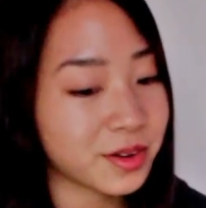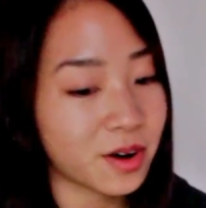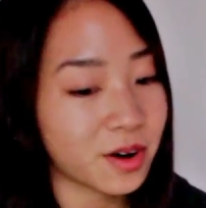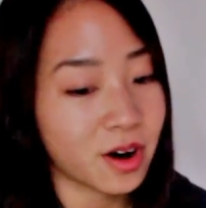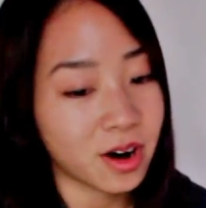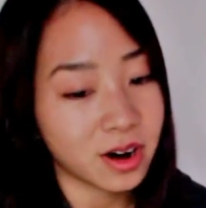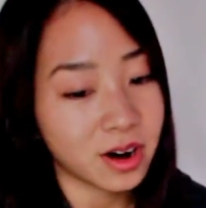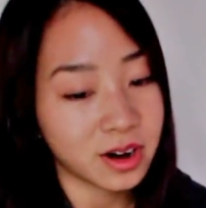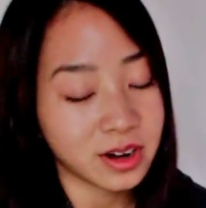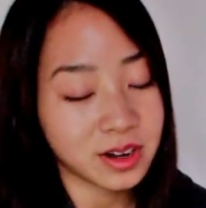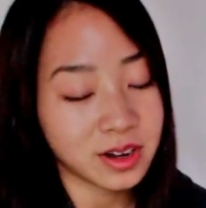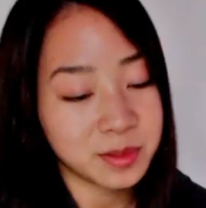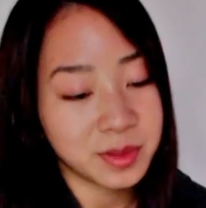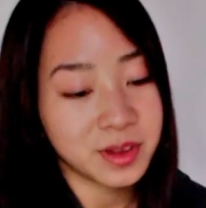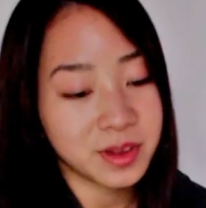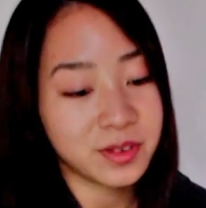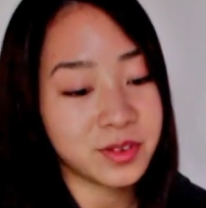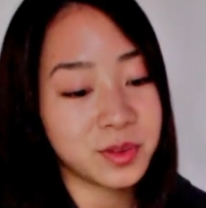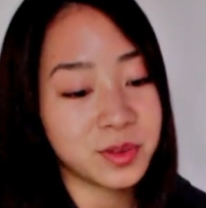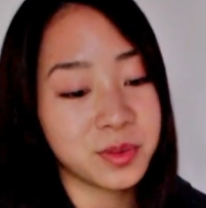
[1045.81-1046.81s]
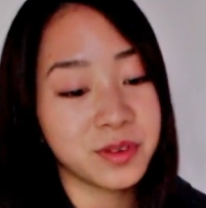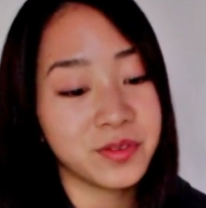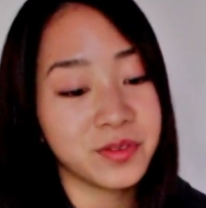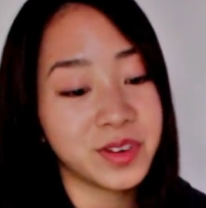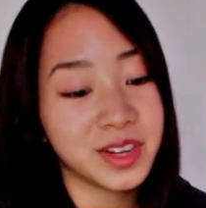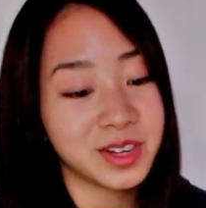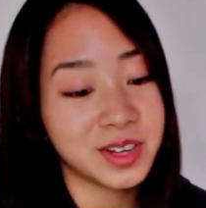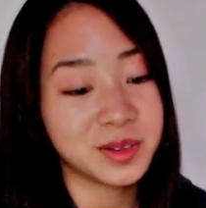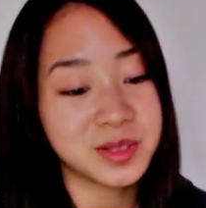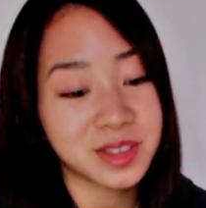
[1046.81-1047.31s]
There are going to be a few
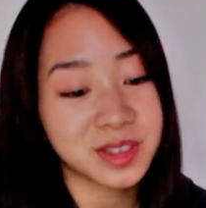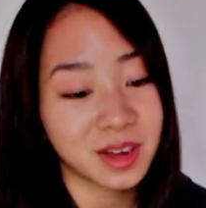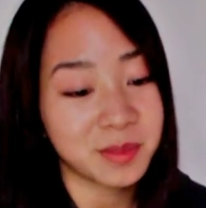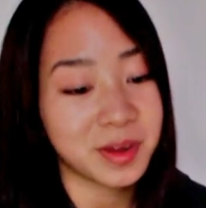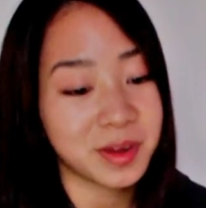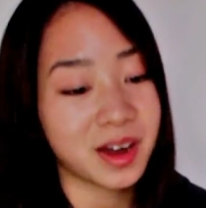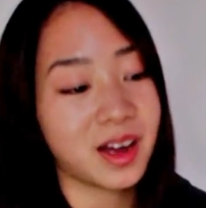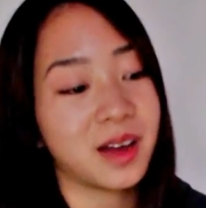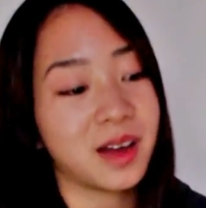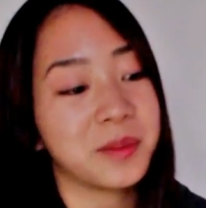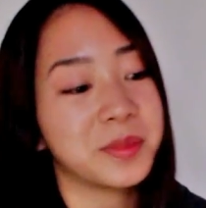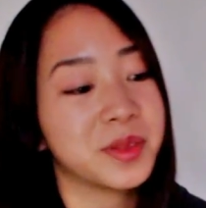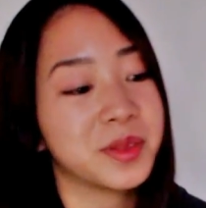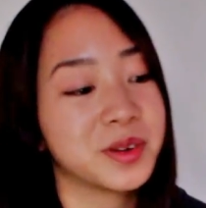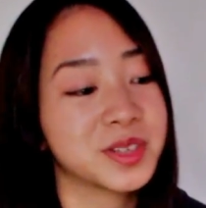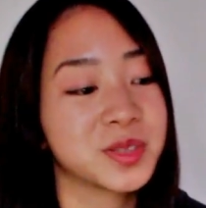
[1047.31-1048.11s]
more videos coming up.